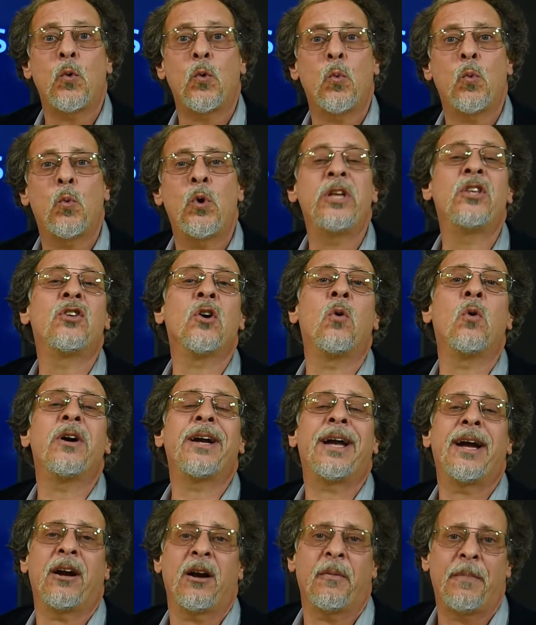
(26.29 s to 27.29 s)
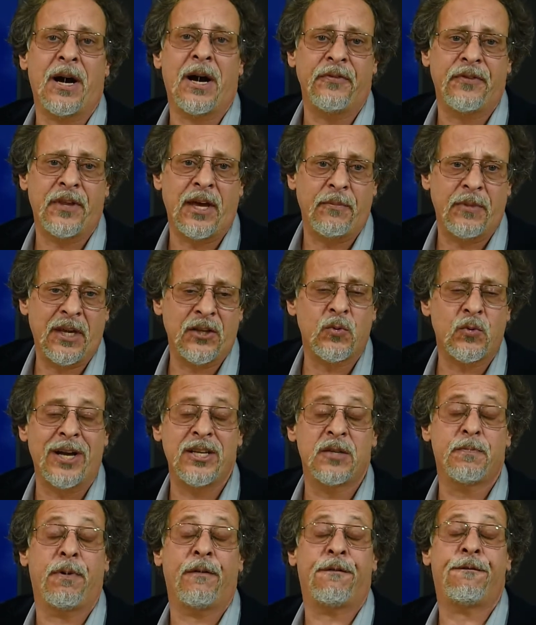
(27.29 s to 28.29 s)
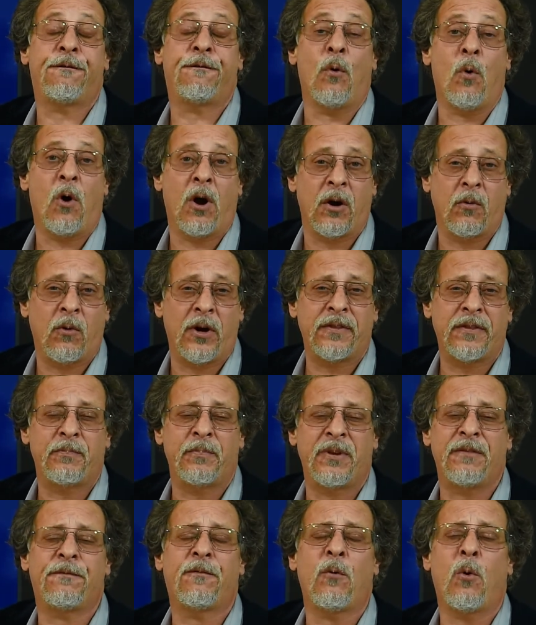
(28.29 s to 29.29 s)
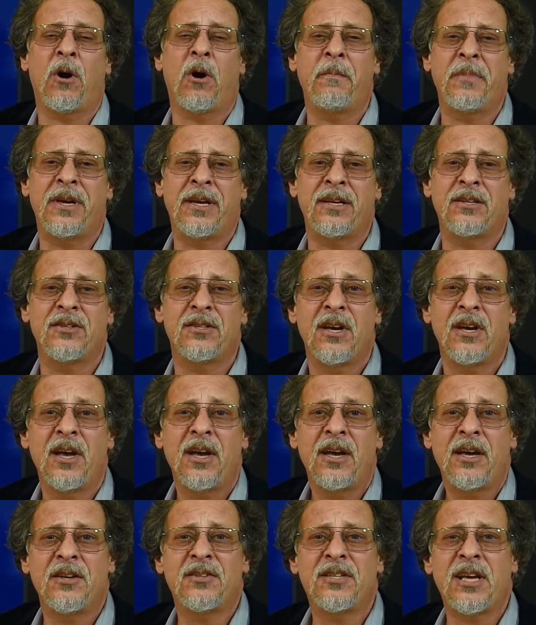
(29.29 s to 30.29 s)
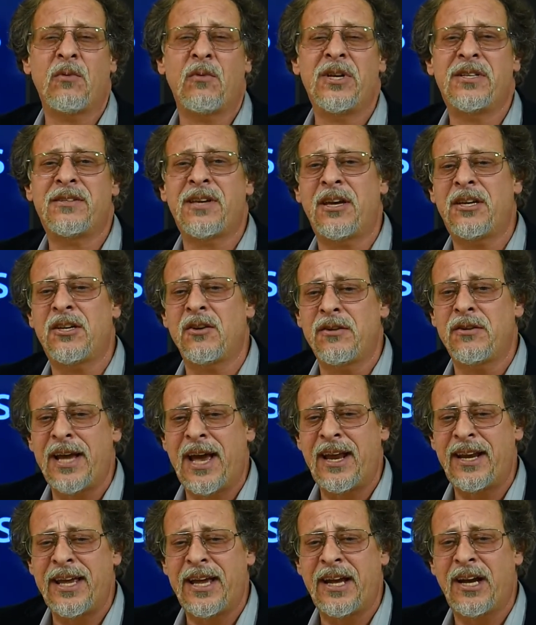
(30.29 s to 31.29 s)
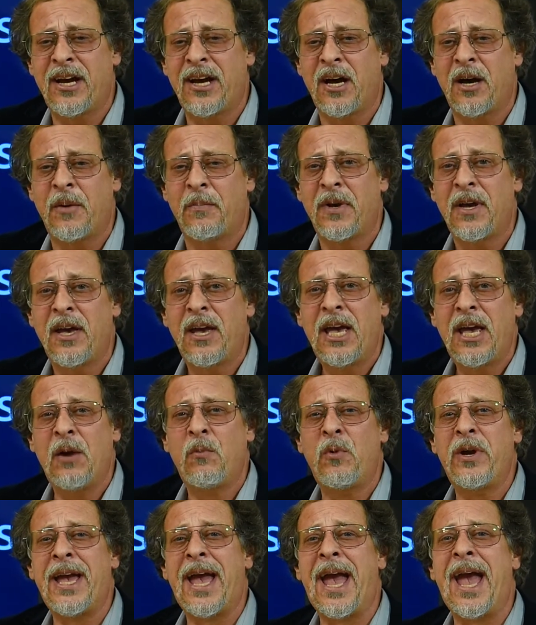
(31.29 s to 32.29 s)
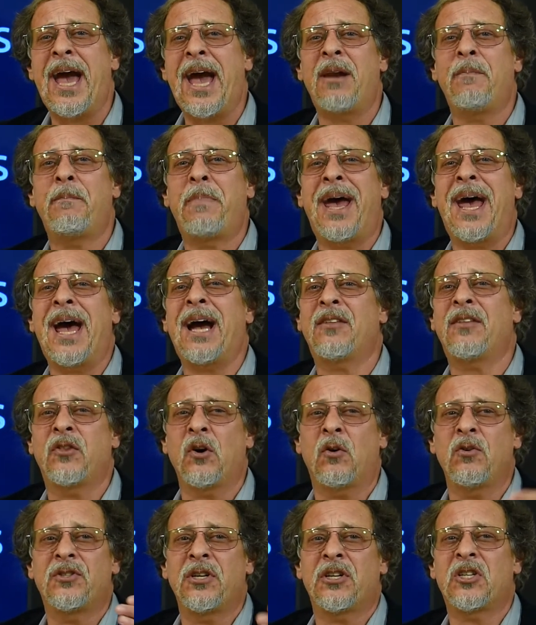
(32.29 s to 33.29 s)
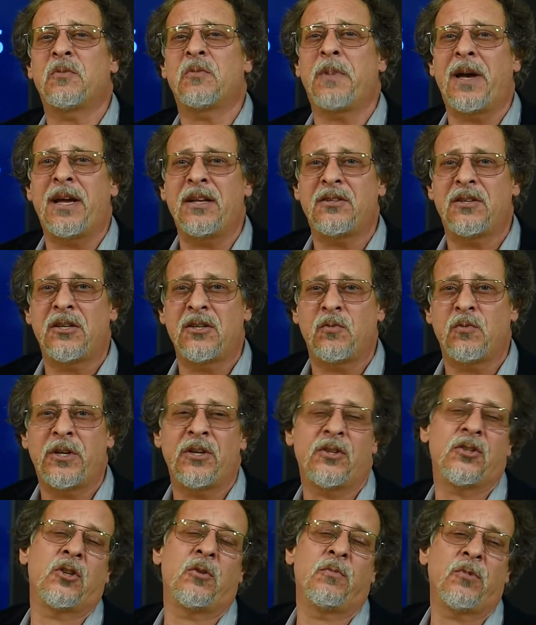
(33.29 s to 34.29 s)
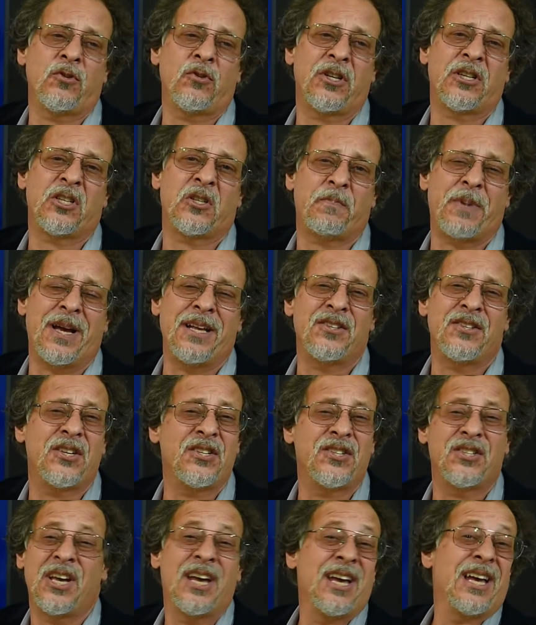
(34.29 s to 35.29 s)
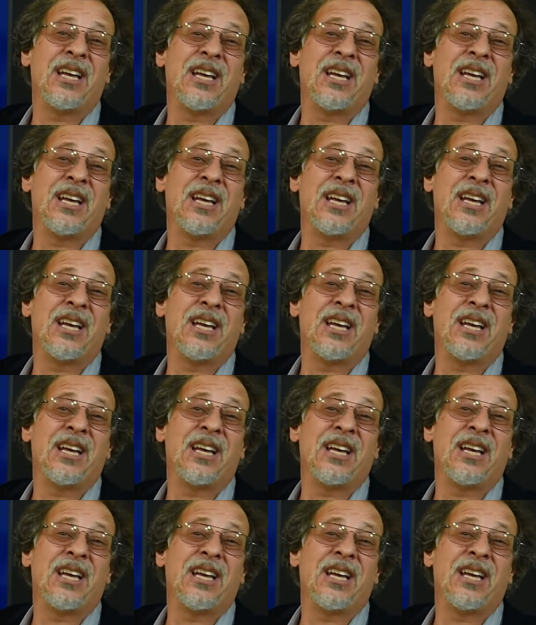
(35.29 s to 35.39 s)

we don't care about them. That's why it's before. What before means is that we take your net income and we add back those expenses. We assume those expenses